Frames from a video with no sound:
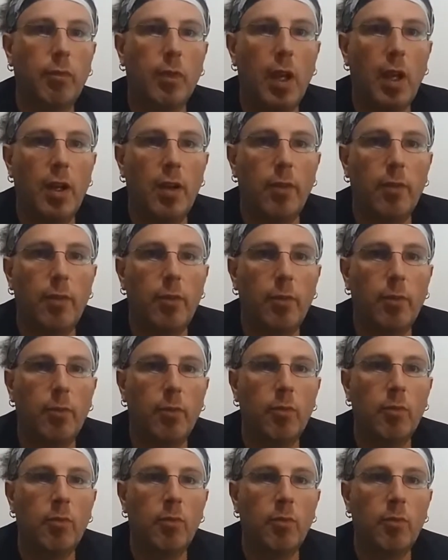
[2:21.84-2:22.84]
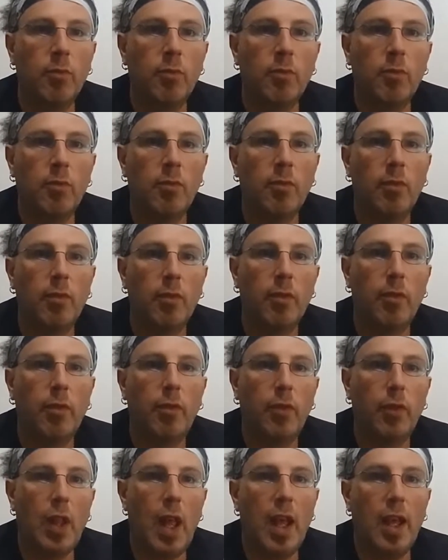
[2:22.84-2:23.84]
kind of
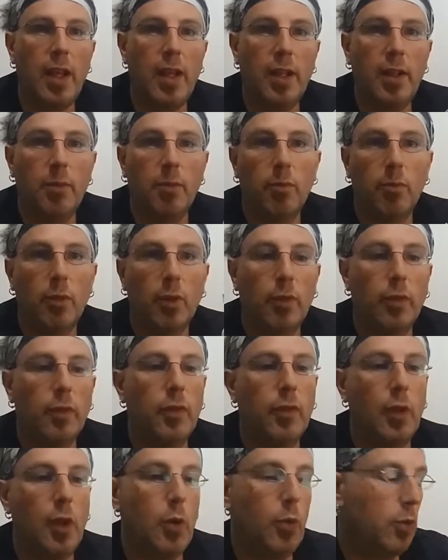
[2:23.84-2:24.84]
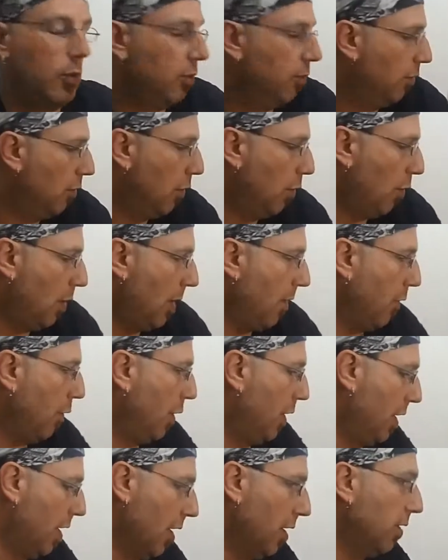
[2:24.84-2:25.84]
fly or float or whatever
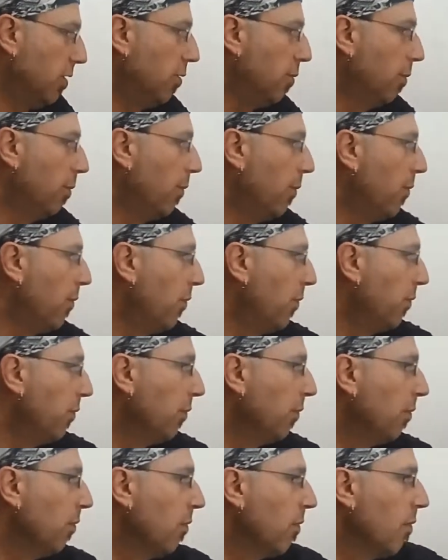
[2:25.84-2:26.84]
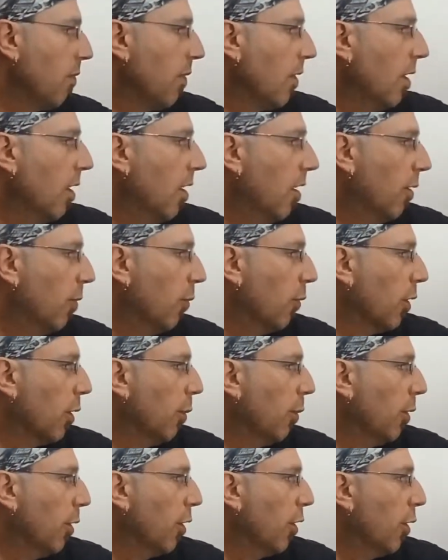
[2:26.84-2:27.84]
he does. We're going
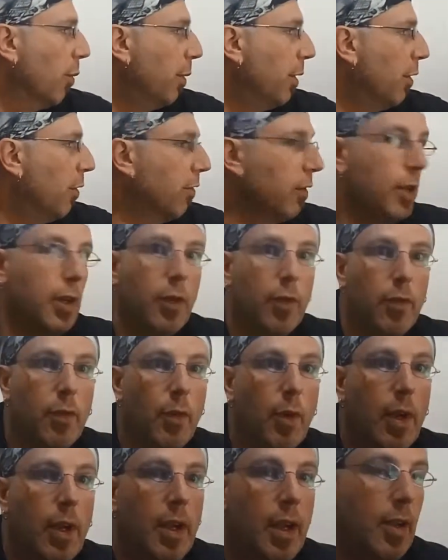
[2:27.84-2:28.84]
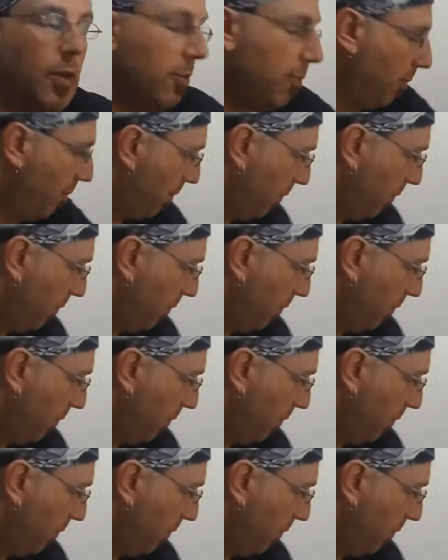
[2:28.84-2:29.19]
to put Herbie over here for right now.